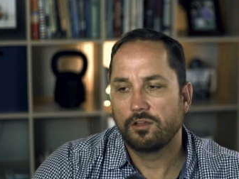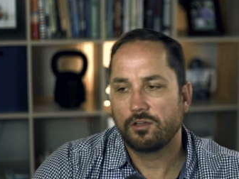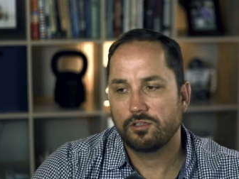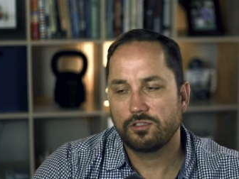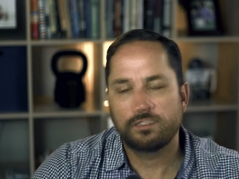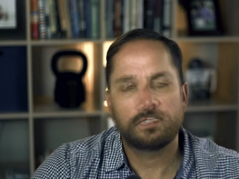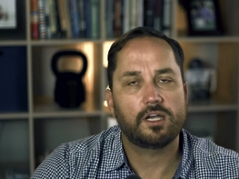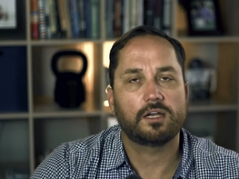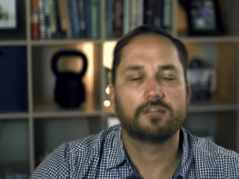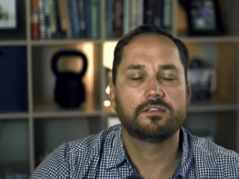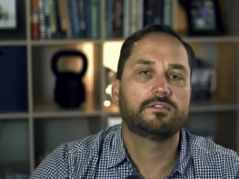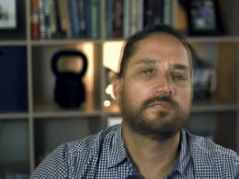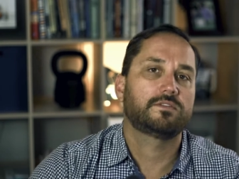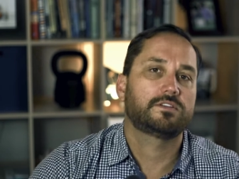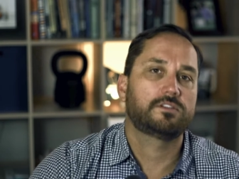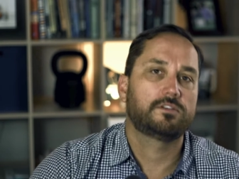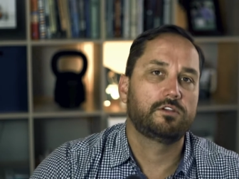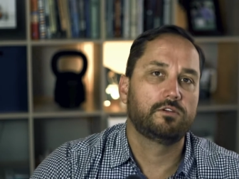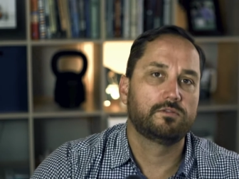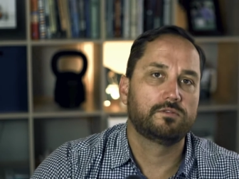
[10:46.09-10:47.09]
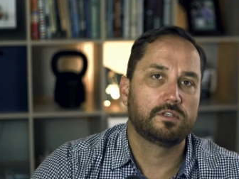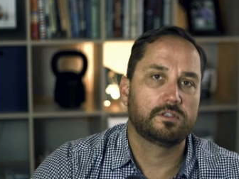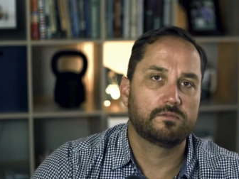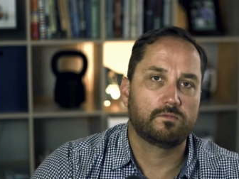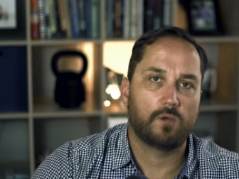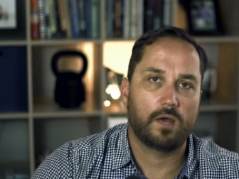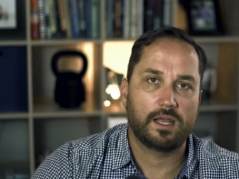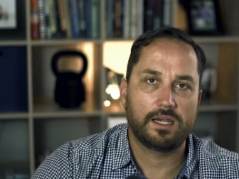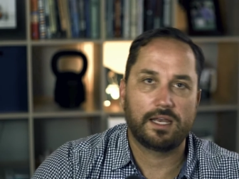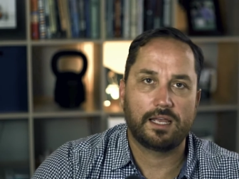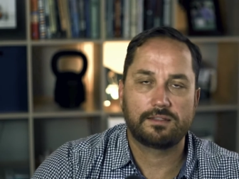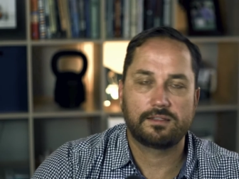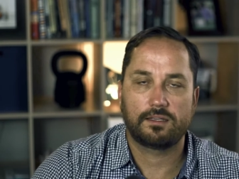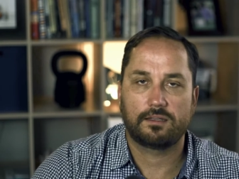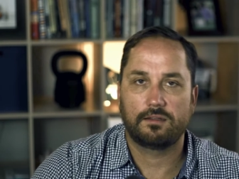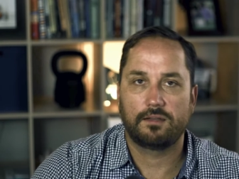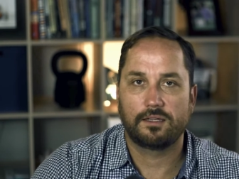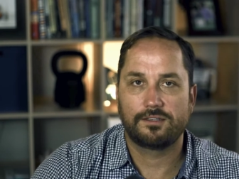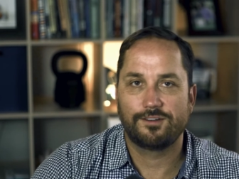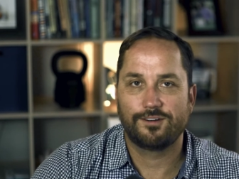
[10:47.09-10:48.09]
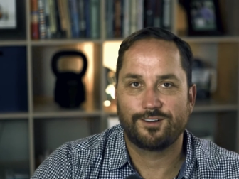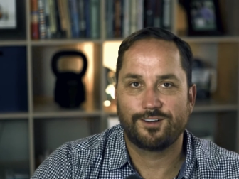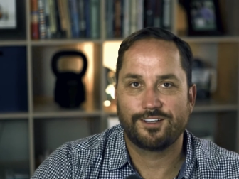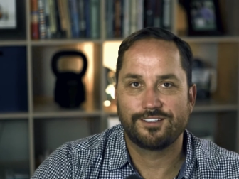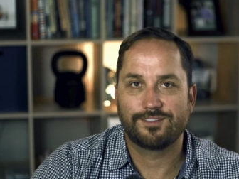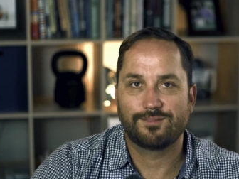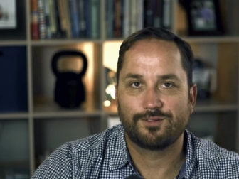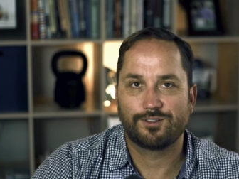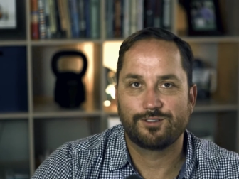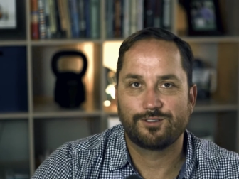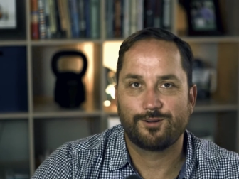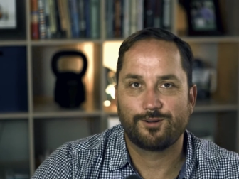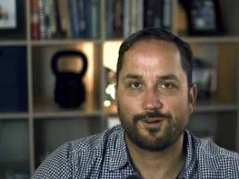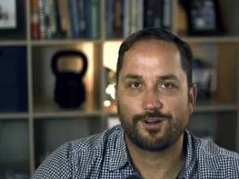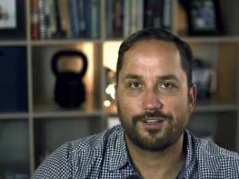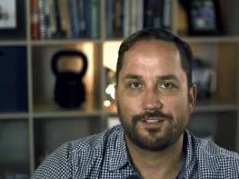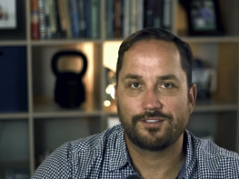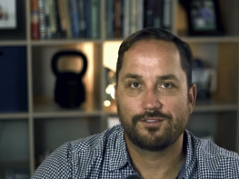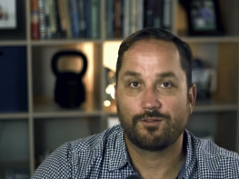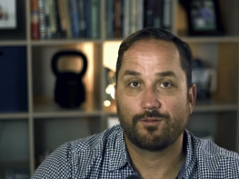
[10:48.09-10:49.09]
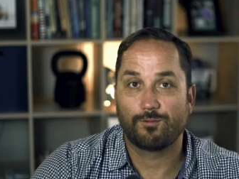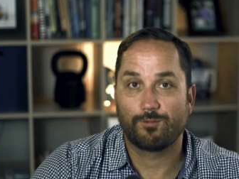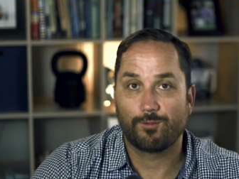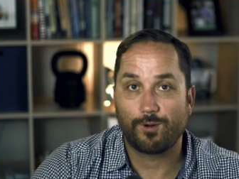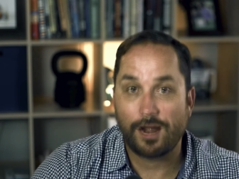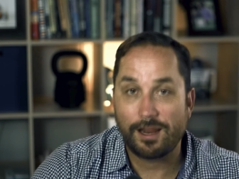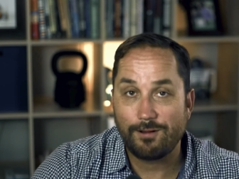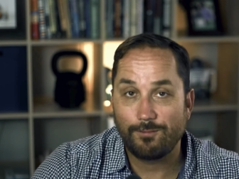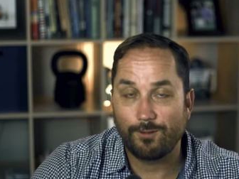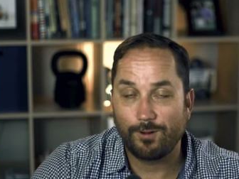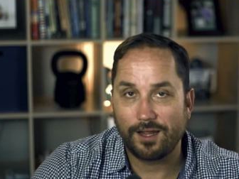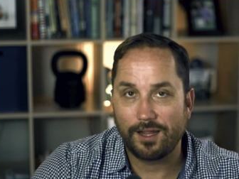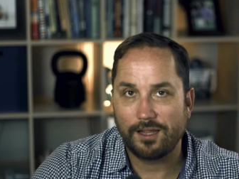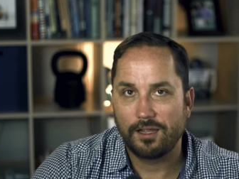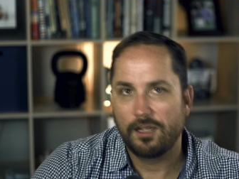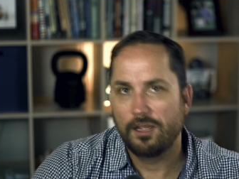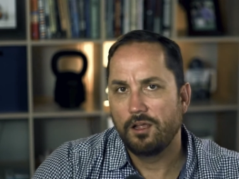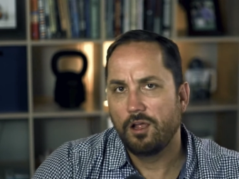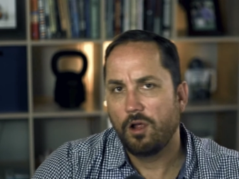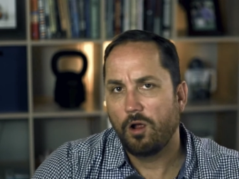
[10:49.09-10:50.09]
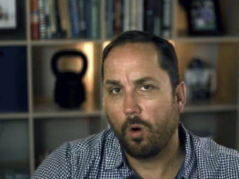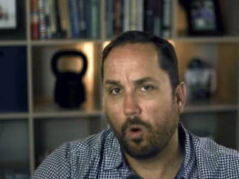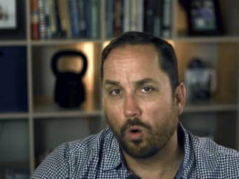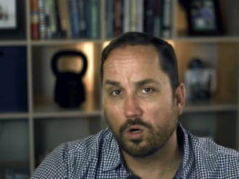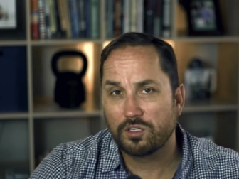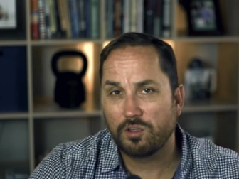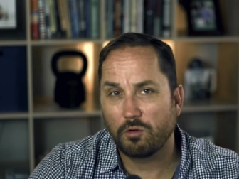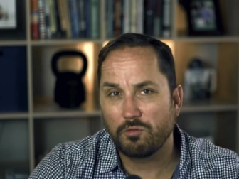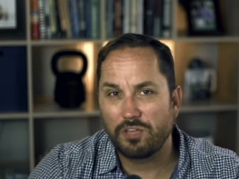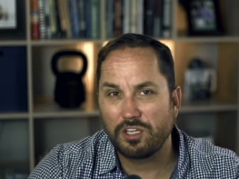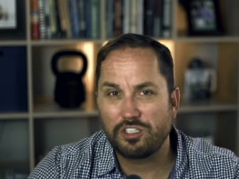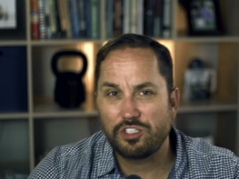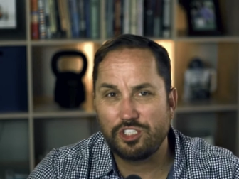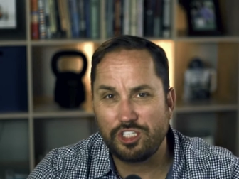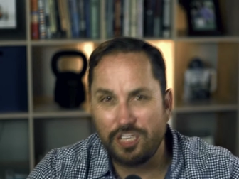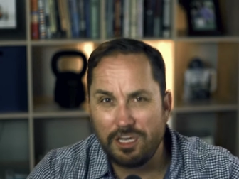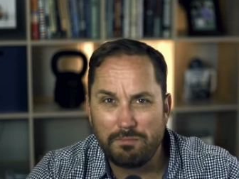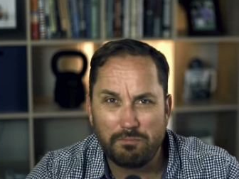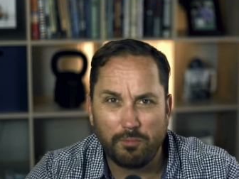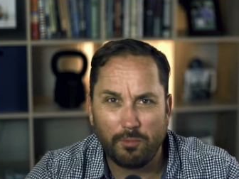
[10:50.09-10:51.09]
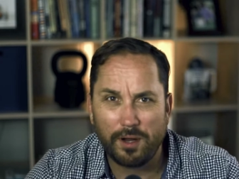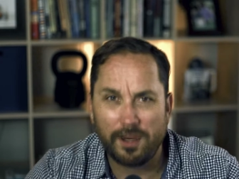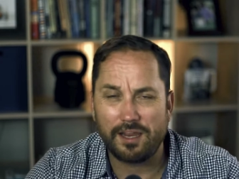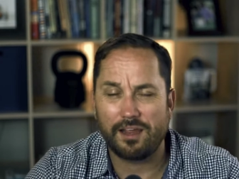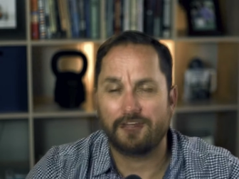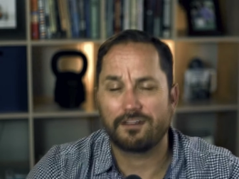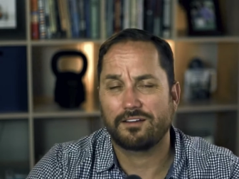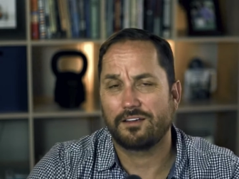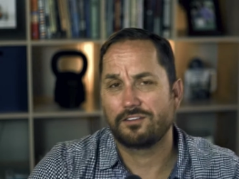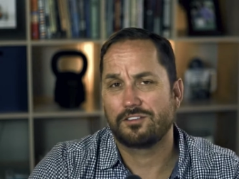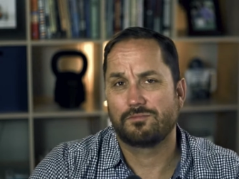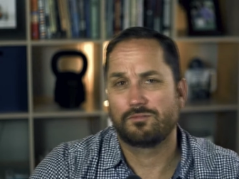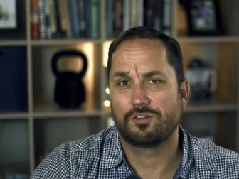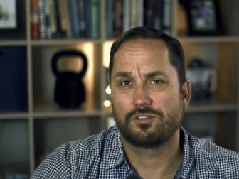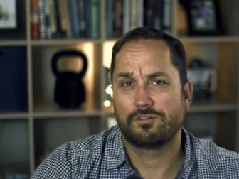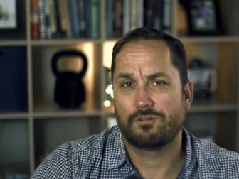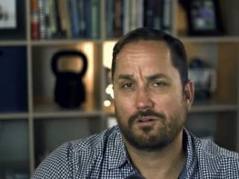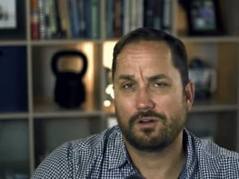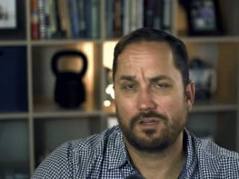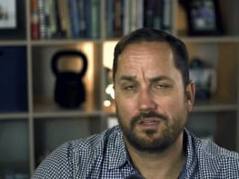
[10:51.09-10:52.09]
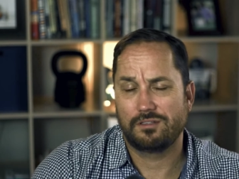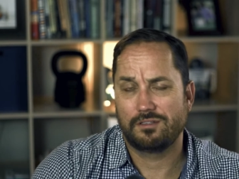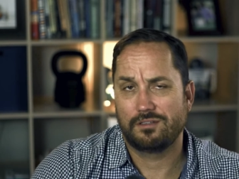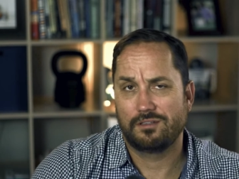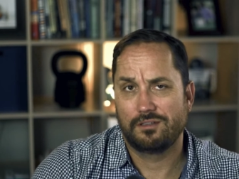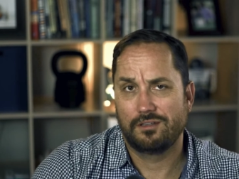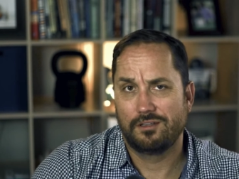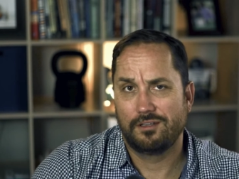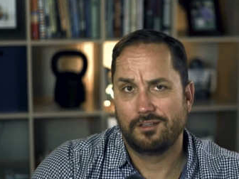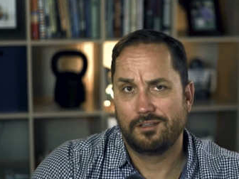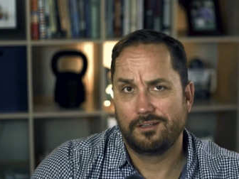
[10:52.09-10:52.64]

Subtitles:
There's tons of excuses why not to collect your customer stories the right way or go the cheap way on customer stories,